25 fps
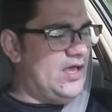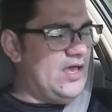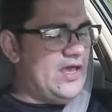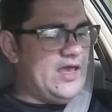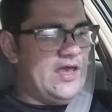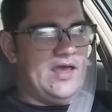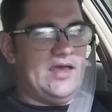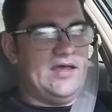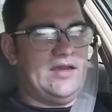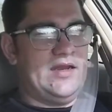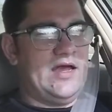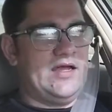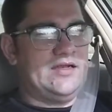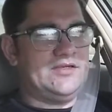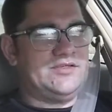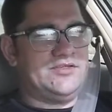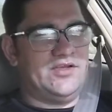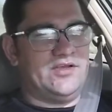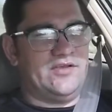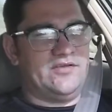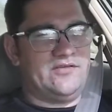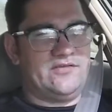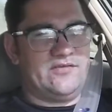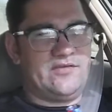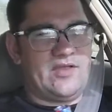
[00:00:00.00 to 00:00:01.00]
and
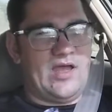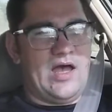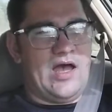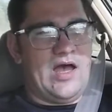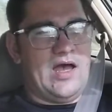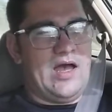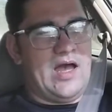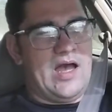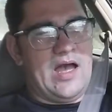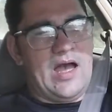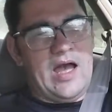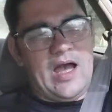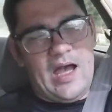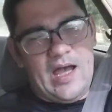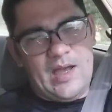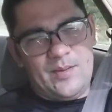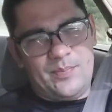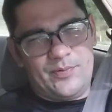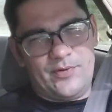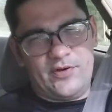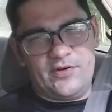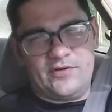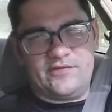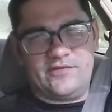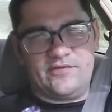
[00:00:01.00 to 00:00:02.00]
I
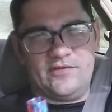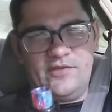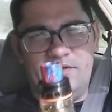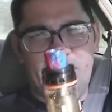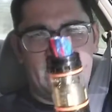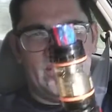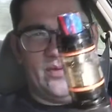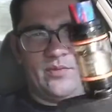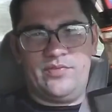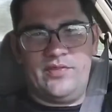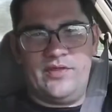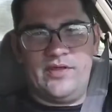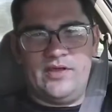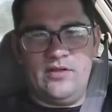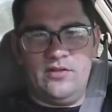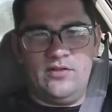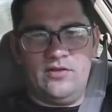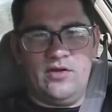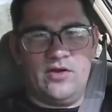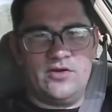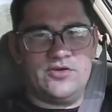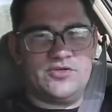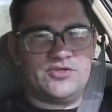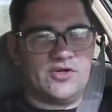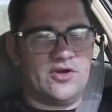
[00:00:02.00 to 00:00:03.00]
personally don't think a
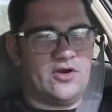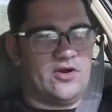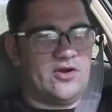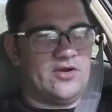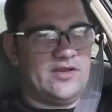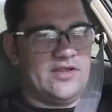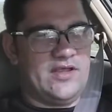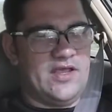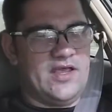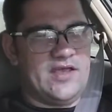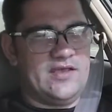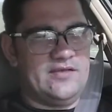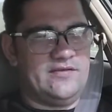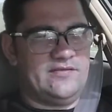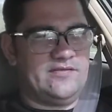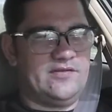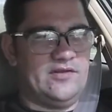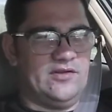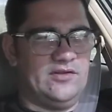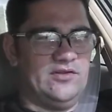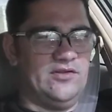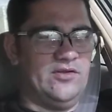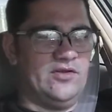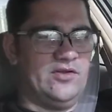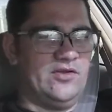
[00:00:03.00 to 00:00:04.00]
larger RDA is
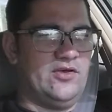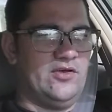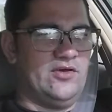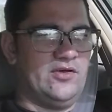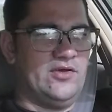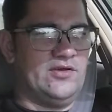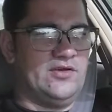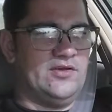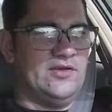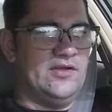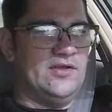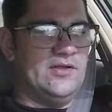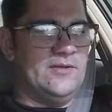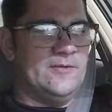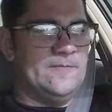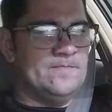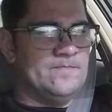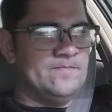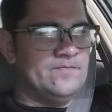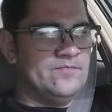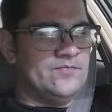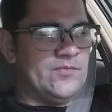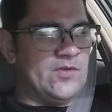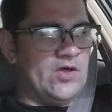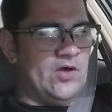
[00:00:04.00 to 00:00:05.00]
going to look good
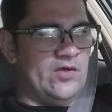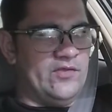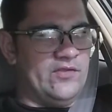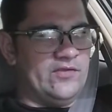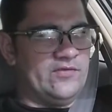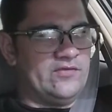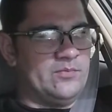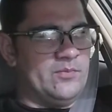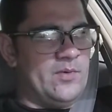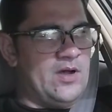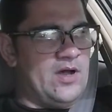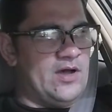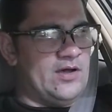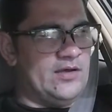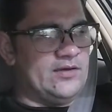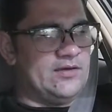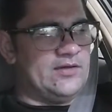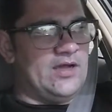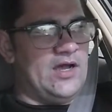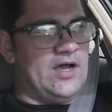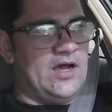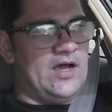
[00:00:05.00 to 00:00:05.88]
on this mod.